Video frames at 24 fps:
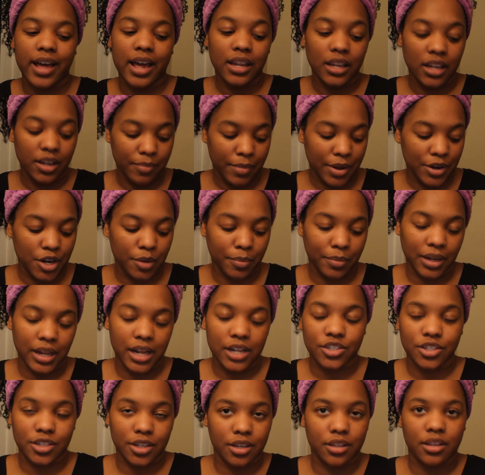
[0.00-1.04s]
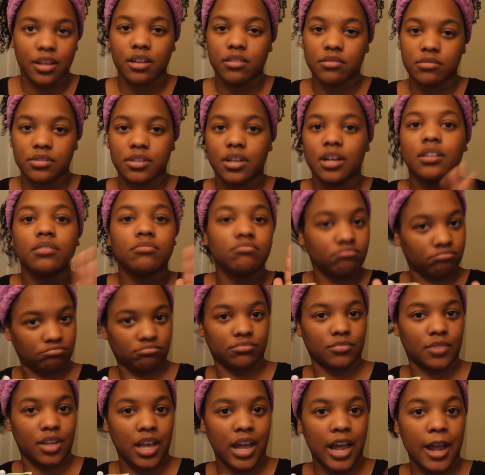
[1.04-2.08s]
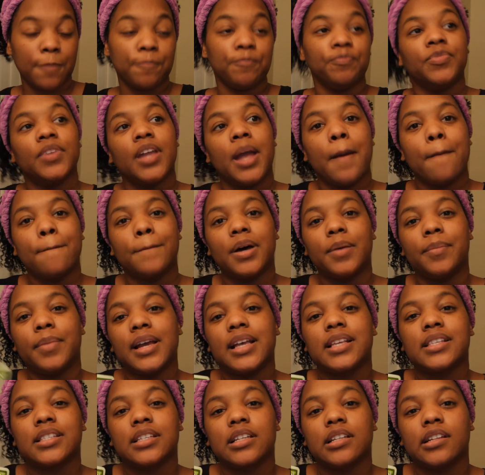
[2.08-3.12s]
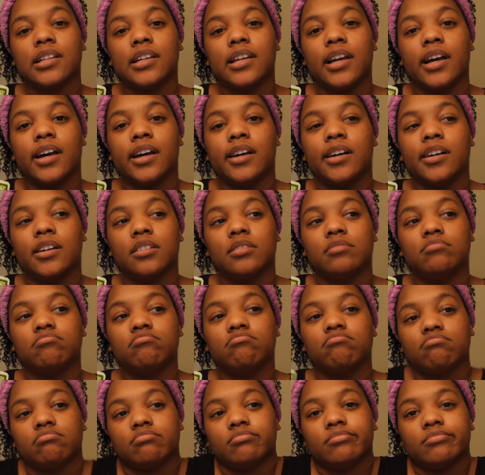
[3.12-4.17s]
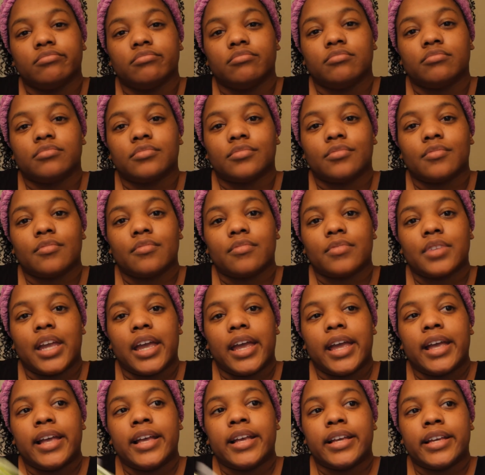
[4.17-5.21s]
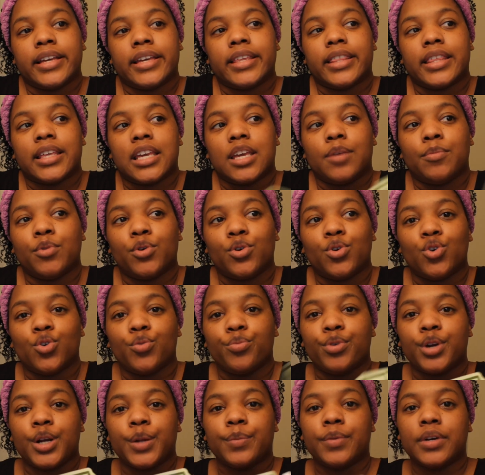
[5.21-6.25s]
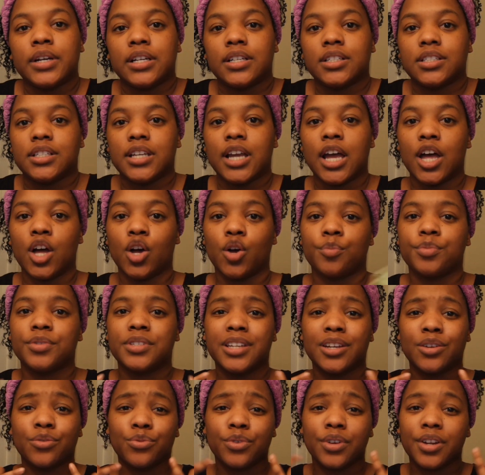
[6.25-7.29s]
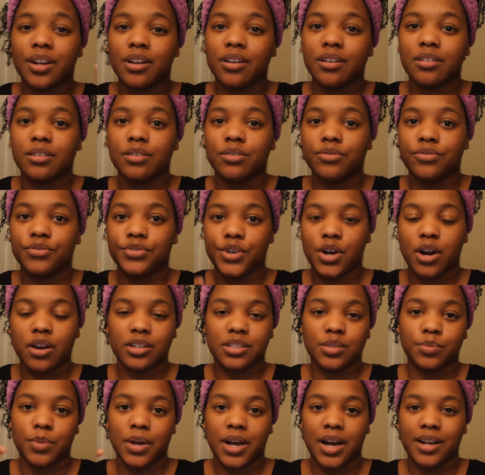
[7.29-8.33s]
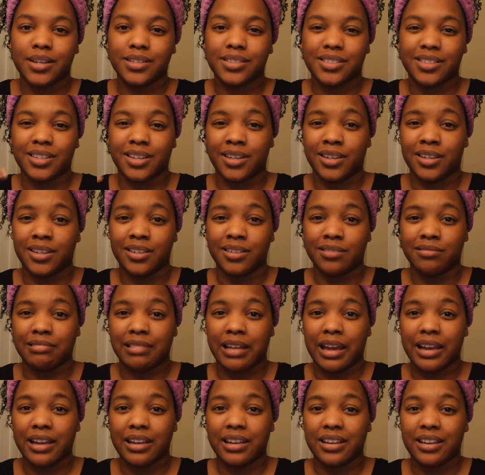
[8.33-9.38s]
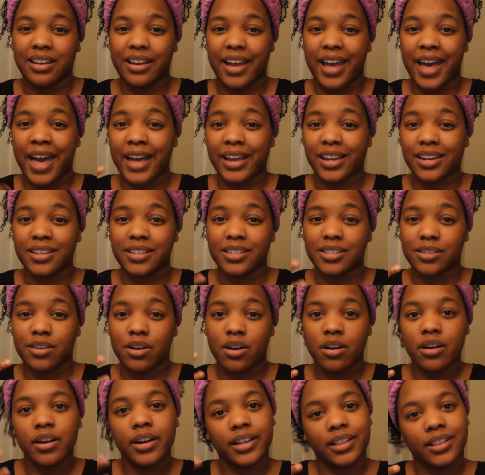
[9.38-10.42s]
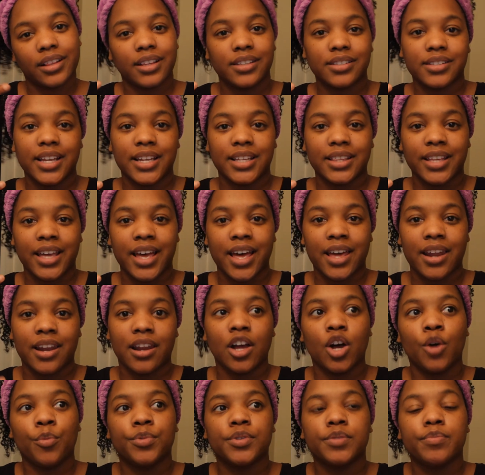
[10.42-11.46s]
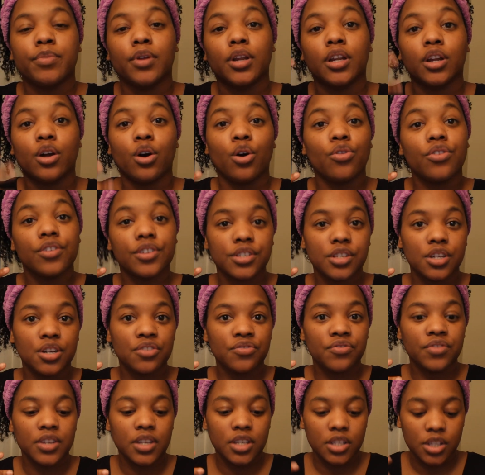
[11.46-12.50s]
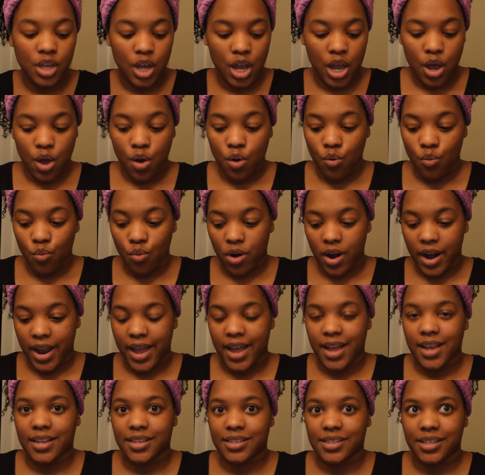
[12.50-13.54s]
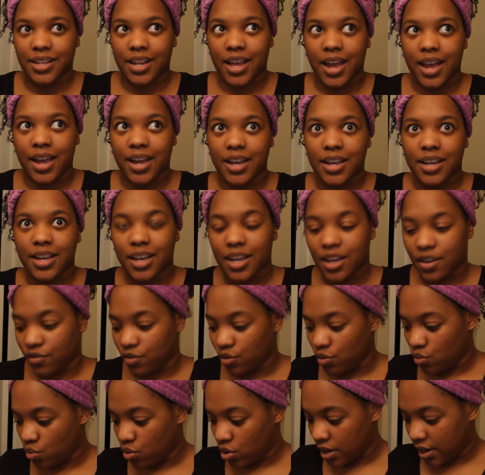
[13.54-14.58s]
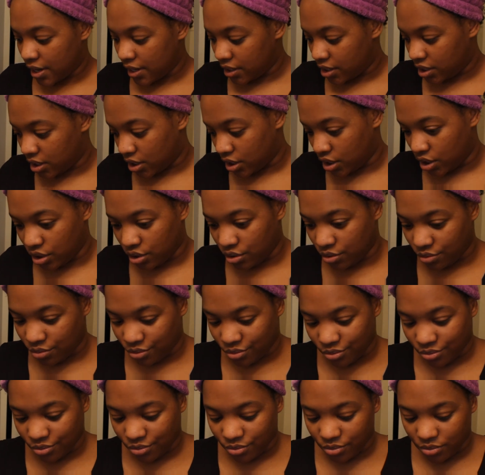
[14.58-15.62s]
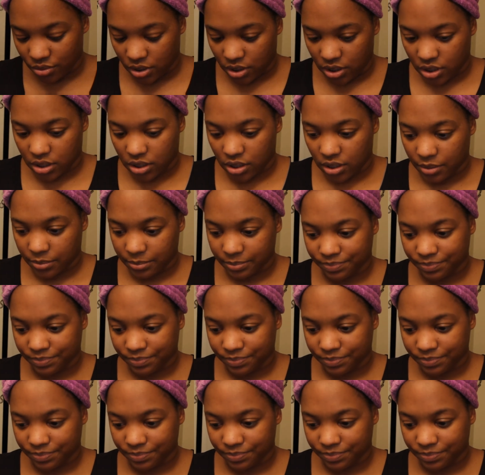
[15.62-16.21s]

it. I love my Dermalogica though, so okay. But basically the chemical pretty much helps get rid of dark spots and like acne scar and things like that. It helps below the surface, whereas like if you wanted to use